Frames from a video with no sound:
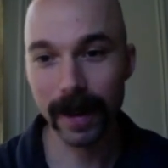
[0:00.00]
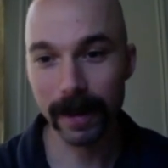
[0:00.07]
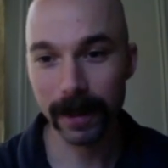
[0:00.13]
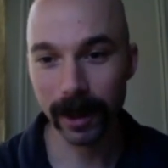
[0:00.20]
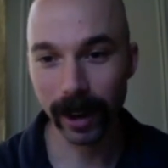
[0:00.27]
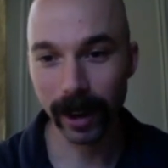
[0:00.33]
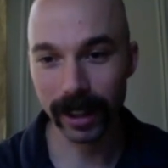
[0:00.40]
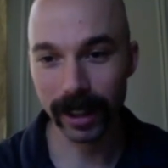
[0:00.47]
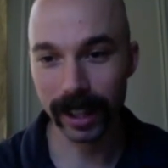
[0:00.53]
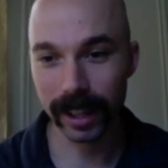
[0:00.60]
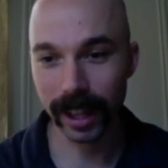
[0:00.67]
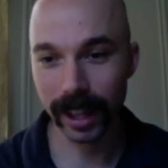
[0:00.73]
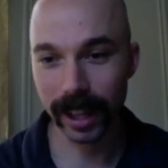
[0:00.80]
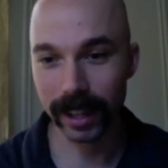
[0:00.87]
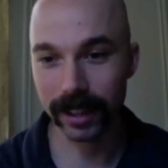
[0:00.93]
I think
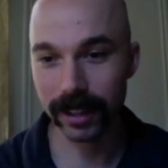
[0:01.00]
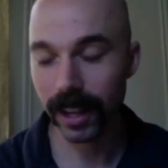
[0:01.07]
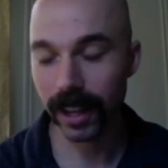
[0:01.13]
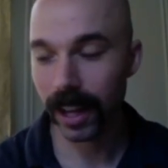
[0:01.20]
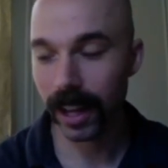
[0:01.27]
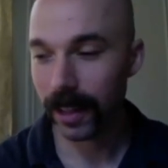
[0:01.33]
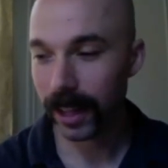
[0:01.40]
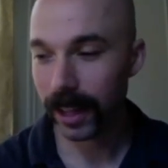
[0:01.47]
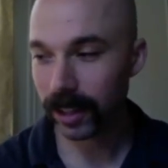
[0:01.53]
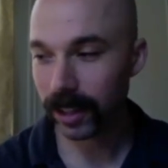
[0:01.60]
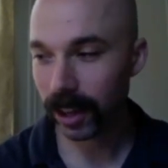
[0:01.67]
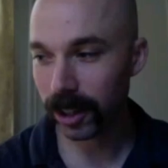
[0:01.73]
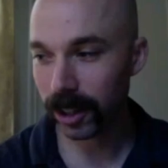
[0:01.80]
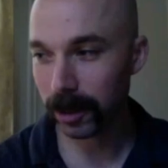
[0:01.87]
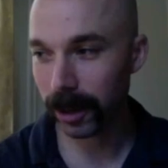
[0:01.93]
that's the
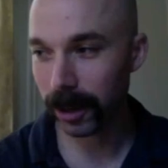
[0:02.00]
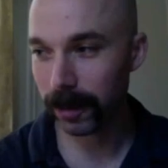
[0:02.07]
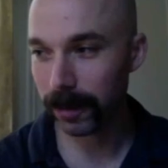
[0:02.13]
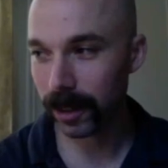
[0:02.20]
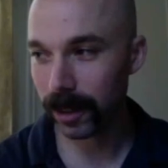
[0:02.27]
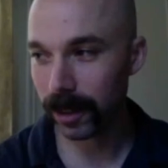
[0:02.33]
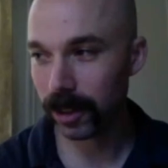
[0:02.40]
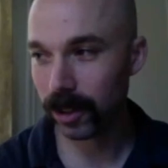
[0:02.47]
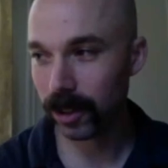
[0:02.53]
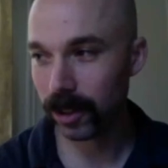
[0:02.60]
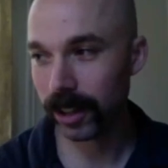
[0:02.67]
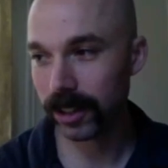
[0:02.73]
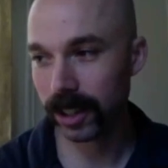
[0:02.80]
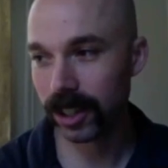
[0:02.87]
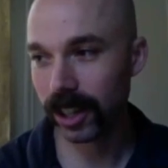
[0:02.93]
hardest part,
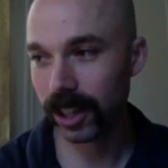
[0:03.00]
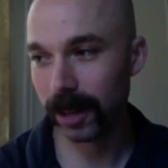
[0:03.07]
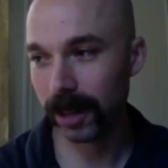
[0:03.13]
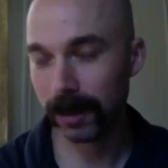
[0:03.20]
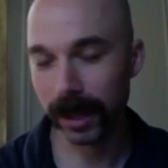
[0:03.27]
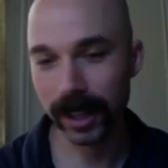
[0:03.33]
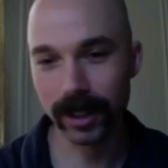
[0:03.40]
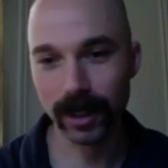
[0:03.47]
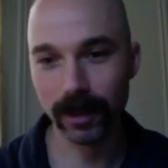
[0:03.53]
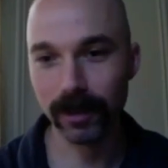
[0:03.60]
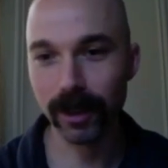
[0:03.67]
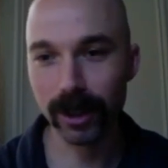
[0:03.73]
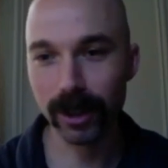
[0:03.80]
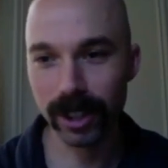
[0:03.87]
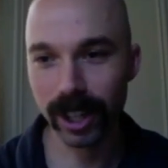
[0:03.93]
transitioning, because the
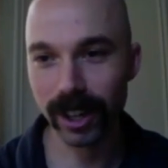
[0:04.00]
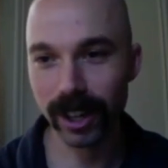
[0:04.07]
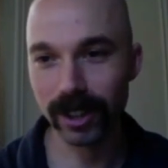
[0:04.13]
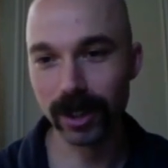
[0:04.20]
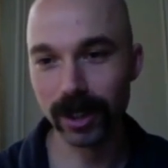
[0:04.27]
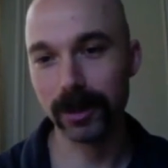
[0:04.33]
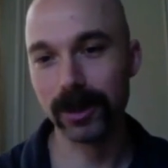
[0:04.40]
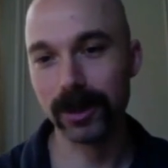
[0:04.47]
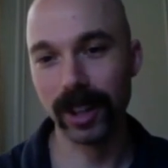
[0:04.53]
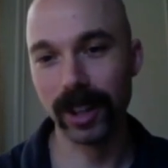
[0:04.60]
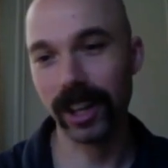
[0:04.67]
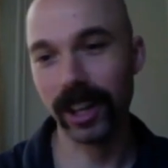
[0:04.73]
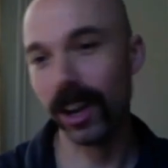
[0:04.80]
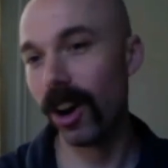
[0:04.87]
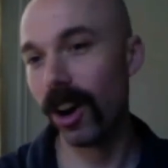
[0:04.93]
first year it's almost
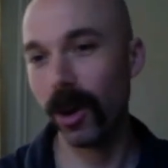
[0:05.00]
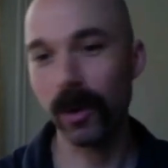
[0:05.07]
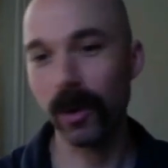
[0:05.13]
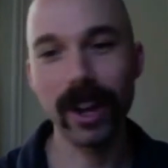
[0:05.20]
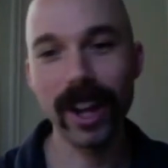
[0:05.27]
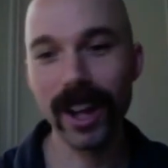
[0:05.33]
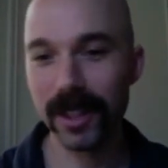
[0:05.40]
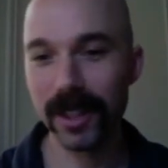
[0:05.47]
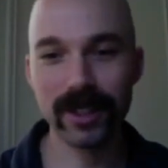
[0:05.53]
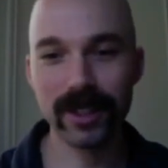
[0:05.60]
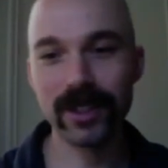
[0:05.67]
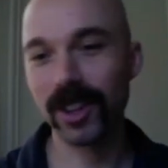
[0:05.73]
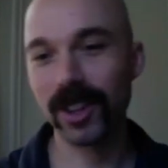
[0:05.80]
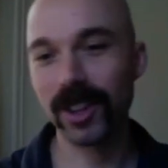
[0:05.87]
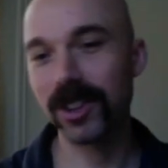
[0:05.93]
like, oh, this
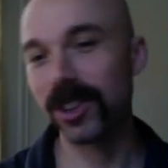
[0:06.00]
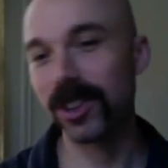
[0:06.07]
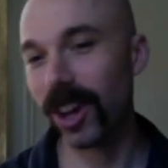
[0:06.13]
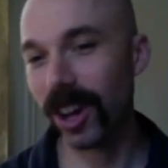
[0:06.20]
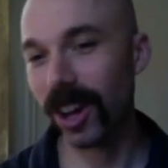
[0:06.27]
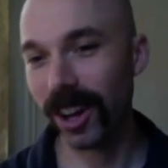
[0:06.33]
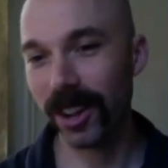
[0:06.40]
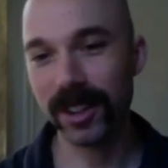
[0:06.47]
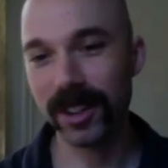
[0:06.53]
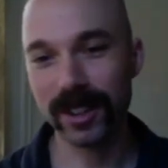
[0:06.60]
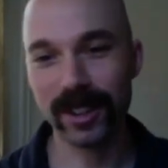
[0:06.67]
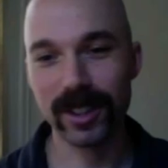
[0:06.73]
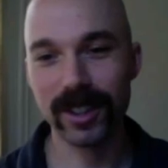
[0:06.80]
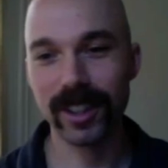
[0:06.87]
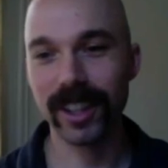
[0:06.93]
is the law. This
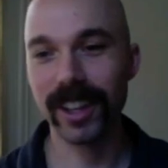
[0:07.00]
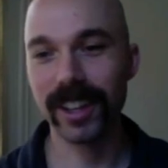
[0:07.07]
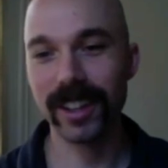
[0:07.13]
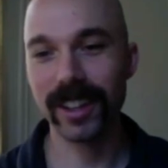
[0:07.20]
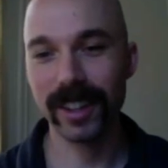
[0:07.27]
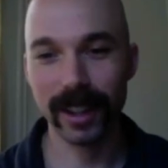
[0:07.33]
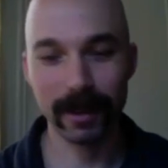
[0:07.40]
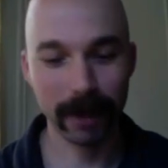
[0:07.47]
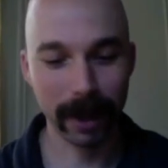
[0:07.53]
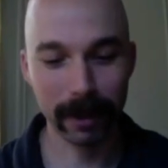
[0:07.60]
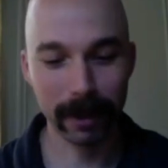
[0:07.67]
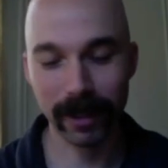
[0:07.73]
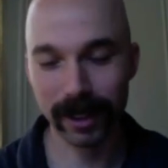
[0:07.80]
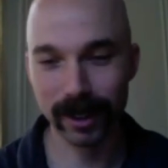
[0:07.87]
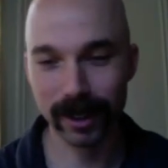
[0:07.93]
is my
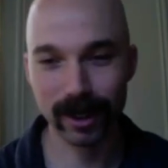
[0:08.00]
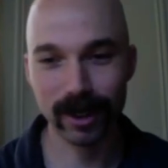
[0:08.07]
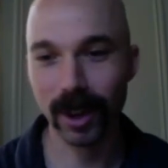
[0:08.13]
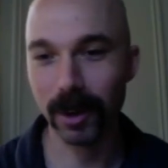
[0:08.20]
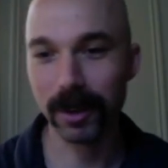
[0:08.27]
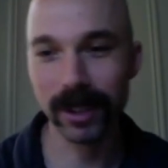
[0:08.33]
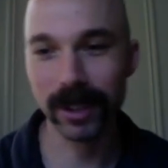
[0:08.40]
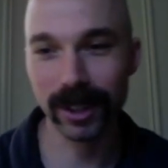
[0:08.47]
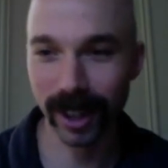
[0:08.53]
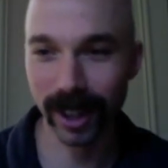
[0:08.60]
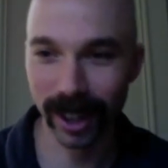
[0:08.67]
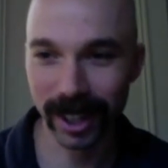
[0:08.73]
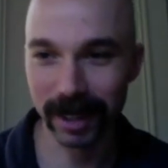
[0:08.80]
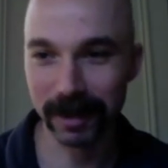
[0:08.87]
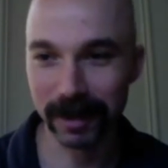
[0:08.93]
professors know what they're
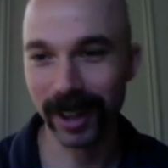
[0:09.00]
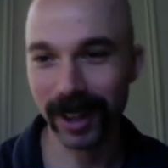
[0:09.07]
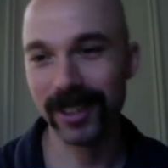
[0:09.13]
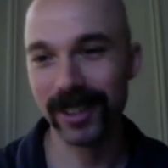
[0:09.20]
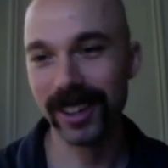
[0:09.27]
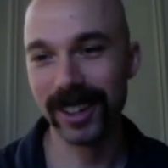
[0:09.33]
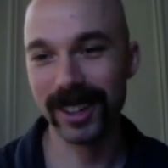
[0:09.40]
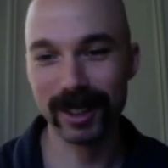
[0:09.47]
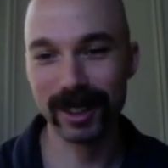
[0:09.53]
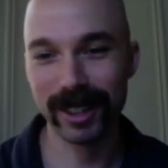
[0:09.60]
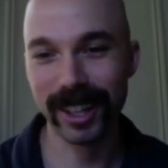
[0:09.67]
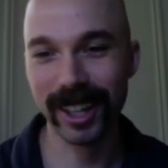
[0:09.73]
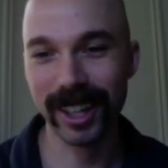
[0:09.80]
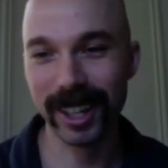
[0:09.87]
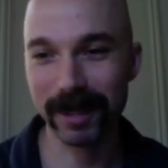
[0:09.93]
talking about. They're
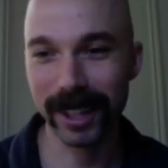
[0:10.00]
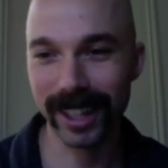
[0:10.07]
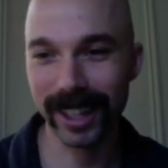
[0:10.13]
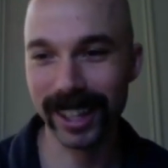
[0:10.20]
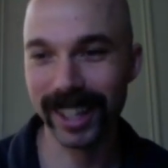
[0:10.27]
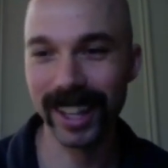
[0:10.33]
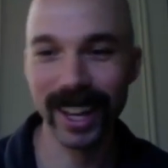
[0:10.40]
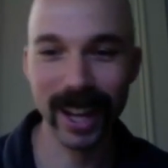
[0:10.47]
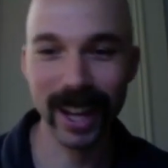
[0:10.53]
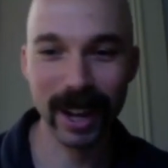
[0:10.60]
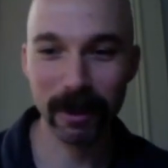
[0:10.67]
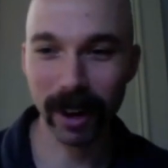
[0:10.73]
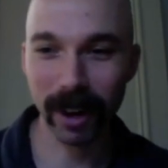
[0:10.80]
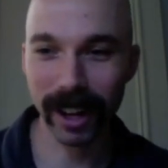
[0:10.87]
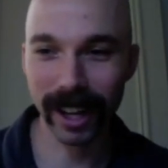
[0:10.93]
telling me
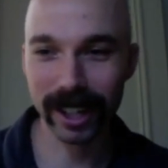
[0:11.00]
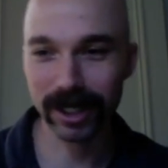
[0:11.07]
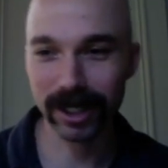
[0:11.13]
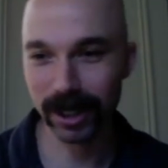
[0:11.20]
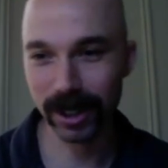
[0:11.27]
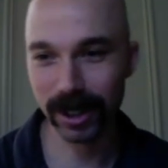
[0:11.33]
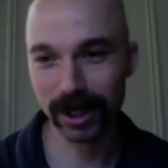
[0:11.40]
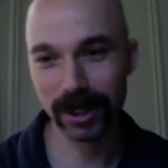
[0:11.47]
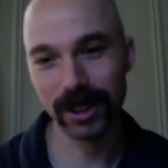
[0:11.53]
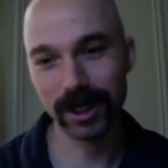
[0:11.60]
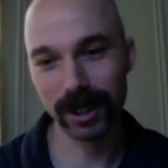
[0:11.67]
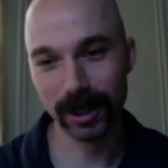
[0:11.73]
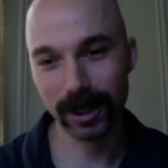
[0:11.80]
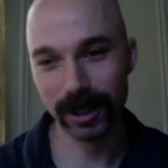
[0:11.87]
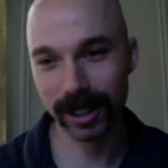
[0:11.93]
why I should or
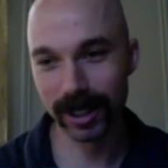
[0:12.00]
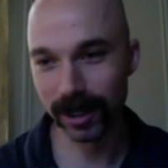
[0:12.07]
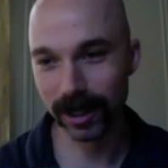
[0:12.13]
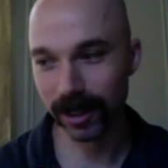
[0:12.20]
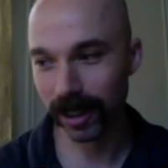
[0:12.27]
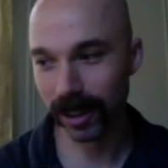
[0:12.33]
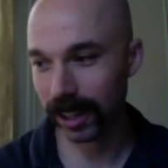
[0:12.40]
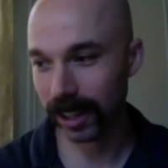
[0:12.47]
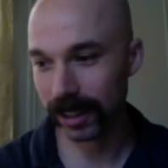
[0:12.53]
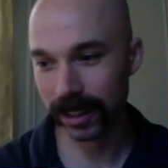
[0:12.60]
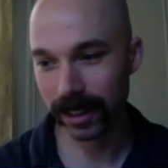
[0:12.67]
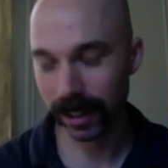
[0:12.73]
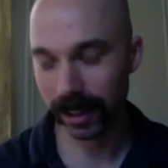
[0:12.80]
shouldn't do these certain things.